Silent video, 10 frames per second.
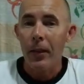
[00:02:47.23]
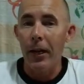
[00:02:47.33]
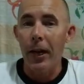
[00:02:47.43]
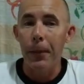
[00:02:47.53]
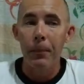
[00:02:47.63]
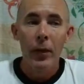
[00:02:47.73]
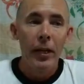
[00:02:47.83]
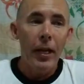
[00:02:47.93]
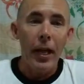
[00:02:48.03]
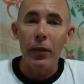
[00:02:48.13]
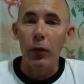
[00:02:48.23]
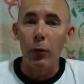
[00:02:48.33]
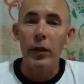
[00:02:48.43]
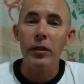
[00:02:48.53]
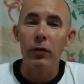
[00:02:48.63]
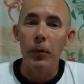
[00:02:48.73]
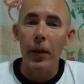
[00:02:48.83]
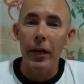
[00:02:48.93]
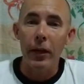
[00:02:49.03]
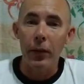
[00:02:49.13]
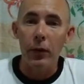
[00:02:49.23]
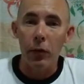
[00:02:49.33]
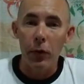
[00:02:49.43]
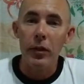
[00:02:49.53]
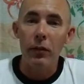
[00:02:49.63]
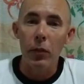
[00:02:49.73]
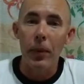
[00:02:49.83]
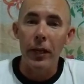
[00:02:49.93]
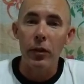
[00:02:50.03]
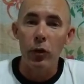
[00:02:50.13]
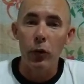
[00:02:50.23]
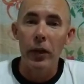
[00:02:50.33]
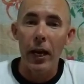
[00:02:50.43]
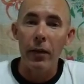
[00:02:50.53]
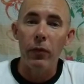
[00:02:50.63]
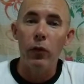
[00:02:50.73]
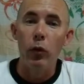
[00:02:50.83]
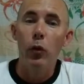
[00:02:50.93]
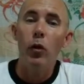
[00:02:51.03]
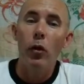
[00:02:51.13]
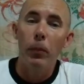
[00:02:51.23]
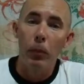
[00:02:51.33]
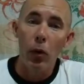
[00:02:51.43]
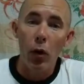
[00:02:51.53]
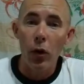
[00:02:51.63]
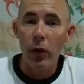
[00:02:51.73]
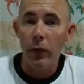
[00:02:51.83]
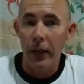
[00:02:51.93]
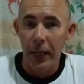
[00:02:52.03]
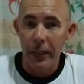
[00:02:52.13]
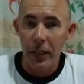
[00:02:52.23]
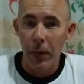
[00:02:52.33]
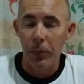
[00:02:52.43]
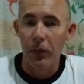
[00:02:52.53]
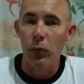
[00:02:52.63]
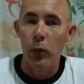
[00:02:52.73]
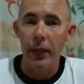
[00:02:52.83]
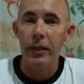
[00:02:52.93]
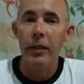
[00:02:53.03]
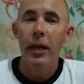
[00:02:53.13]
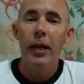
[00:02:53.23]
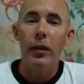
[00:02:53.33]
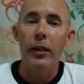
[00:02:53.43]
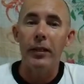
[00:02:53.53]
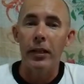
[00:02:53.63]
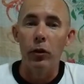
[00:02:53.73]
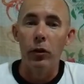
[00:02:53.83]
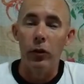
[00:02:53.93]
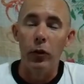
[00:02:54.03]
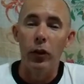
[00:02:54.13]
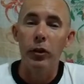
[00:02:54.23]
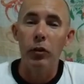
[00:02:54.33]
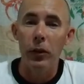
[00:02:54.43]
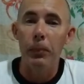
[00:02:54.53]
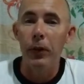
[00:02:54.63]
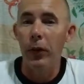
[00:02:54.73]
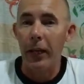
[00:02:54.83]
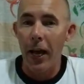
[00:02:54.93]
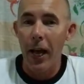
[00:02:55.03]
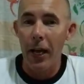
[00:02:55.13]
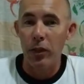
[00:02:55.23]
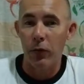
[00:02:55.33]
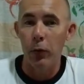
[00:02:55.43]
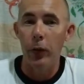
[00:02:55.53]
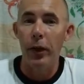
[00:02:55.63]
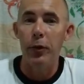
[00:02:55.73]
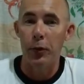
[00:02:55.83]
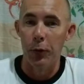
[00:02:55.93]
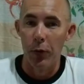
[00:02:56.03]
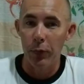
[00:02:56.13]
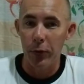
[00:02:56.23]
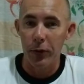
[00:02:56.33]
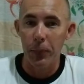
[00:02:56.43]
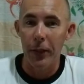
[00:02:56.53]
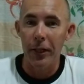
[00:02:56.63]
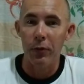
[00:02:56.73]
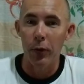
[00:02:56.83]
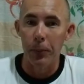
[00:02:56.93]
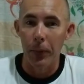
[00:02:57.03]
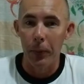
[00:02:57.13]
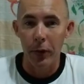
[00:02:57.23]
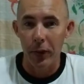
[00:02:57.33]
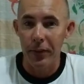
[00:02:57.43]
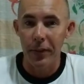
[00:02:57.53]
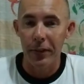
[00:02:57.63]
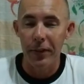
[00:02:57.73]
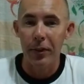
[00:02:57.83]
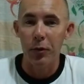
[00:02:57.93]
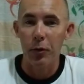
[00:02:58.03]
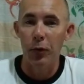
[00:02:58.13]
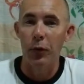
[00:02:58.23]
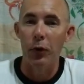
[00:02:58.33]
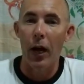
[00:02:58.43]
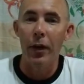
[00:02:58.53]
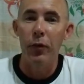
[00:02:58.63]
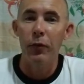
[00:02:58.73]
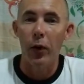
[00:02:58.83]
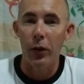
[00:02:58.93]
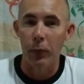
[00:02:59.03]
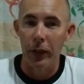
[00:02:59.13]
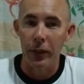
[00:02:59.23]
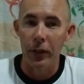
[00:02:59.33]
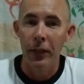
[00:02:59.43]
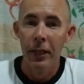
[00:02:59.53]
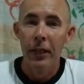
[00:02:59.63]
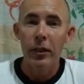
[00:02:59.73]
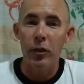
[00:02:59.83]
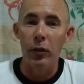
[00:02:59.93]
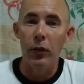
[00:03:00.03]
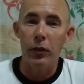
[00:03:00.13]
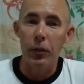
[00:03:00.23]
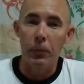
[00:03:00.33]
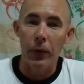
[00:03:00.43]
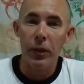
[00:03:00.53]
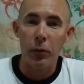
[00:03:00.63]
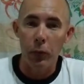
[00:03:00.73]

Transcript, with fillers: Um, and then the rest of the money, the rest of the money that you gave, if you look on the blog over the next couple of weeks, there's a, you're, you're literally building a house for widows and orphans. I mean, that's very biblical, isn't it? This is true and undefined religion to, to bless